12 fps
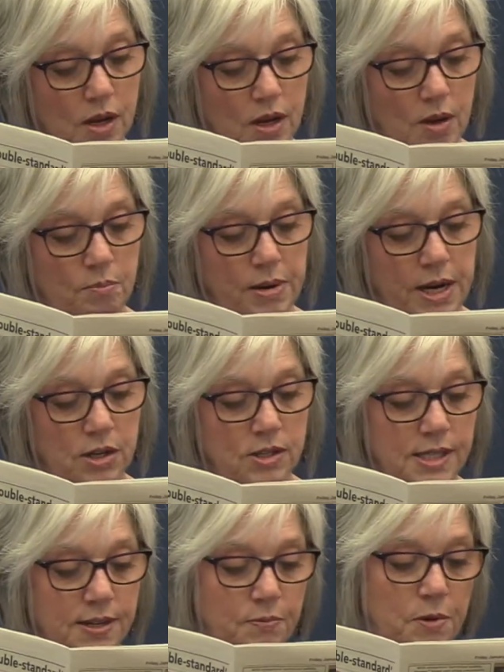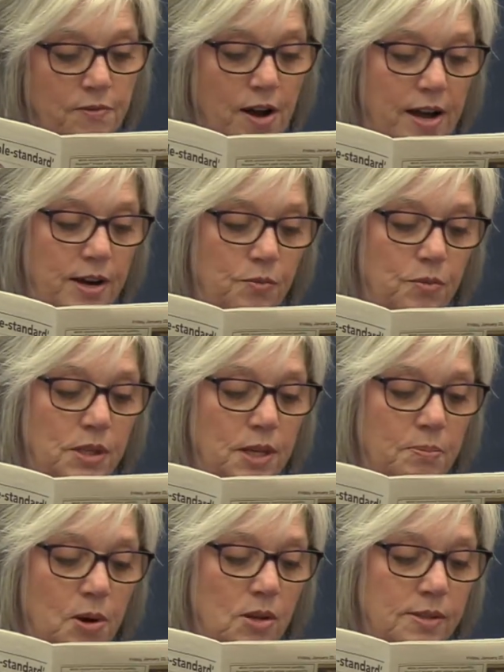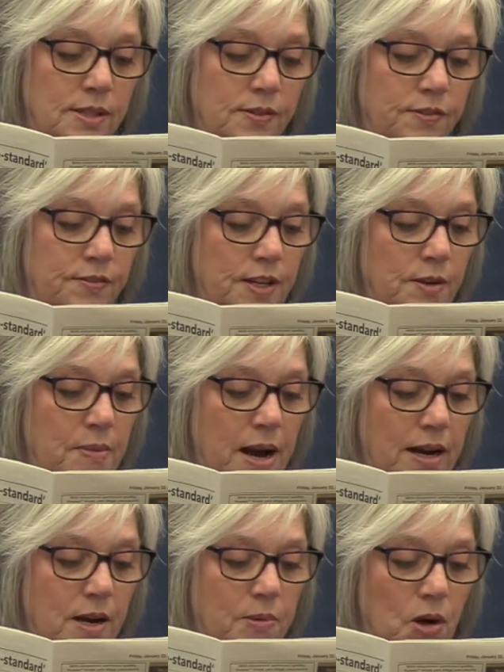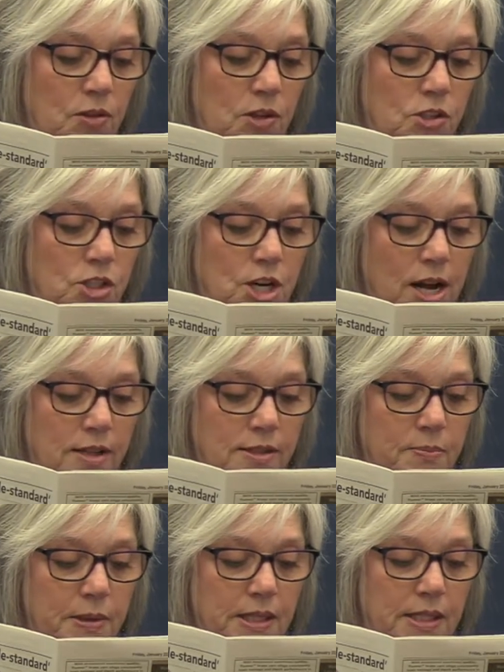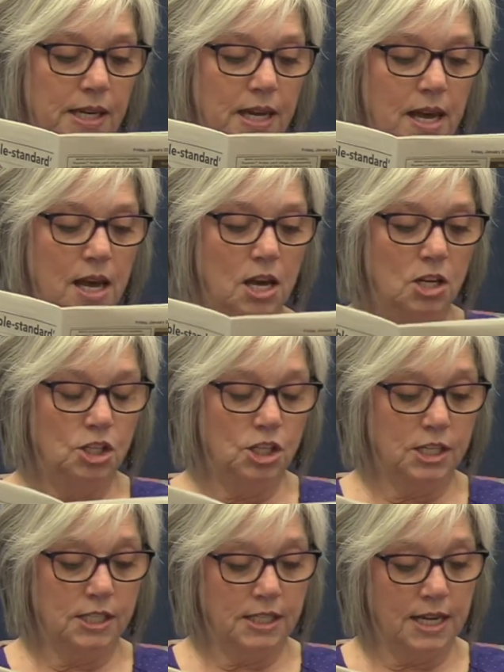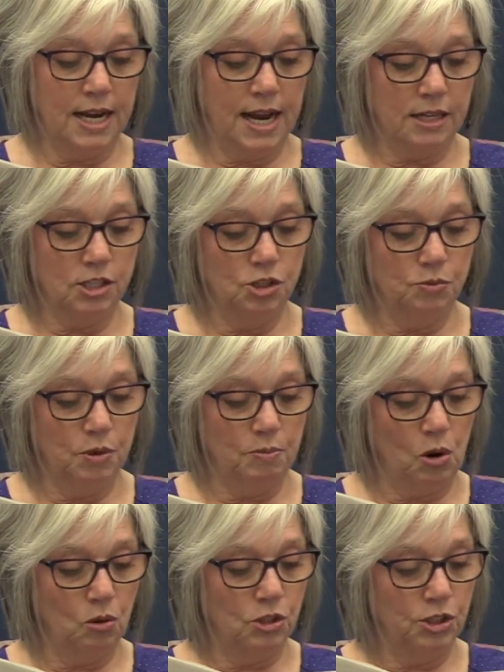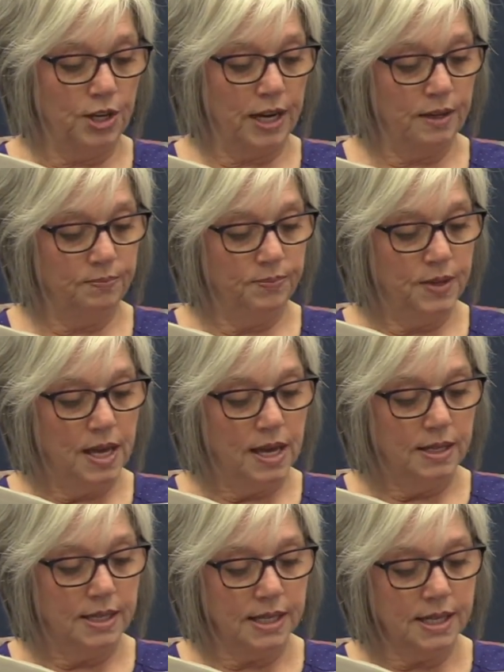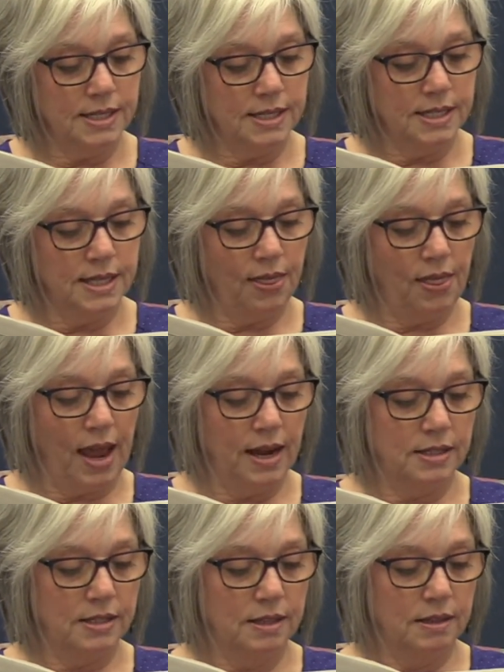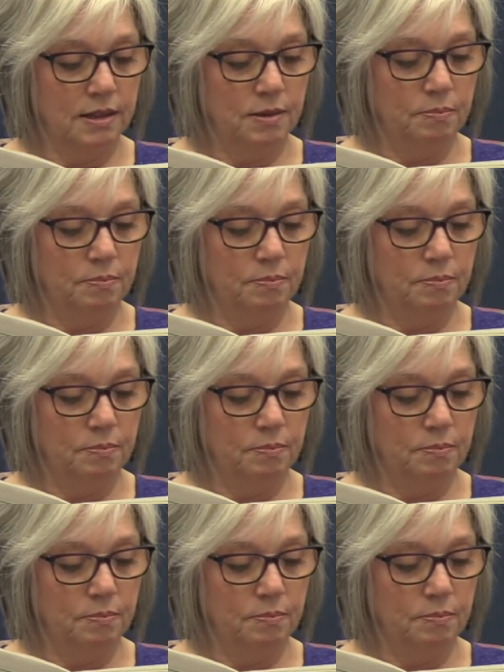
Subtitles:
Parents have provided really positive feedback about their child's ability to connect to remote learning. Dickinson thanked the